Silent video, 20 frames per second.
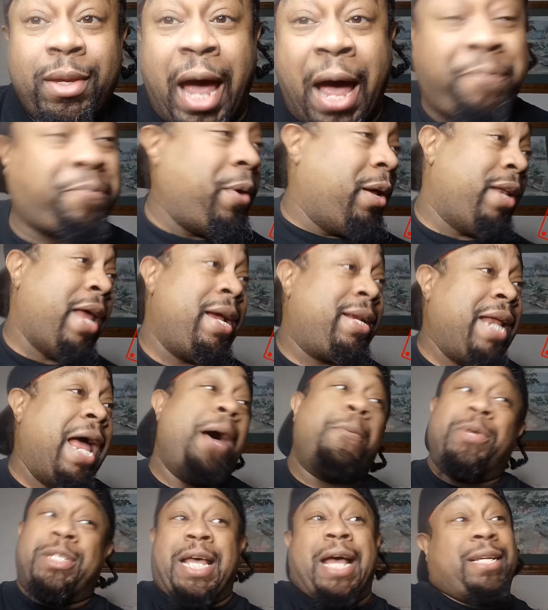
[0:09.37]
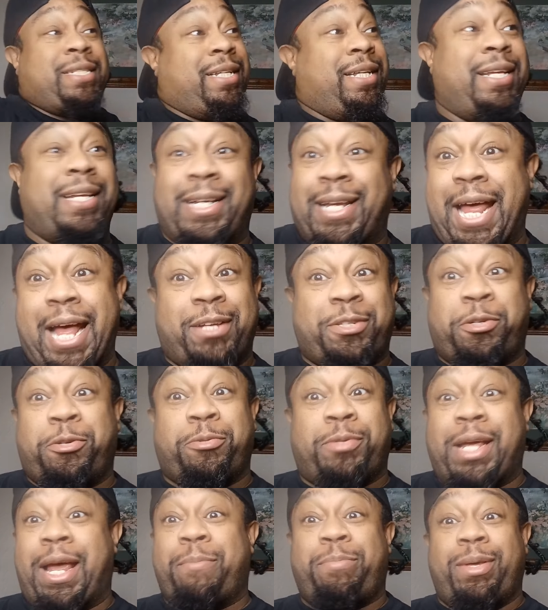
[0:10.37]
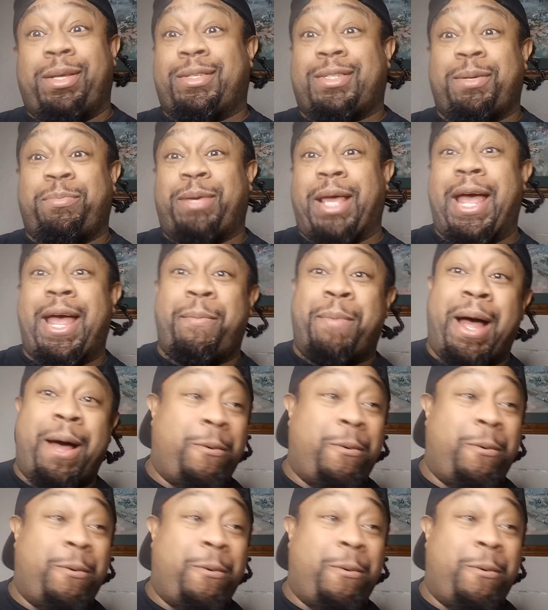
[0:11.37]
I felt like that was actually the national championship game,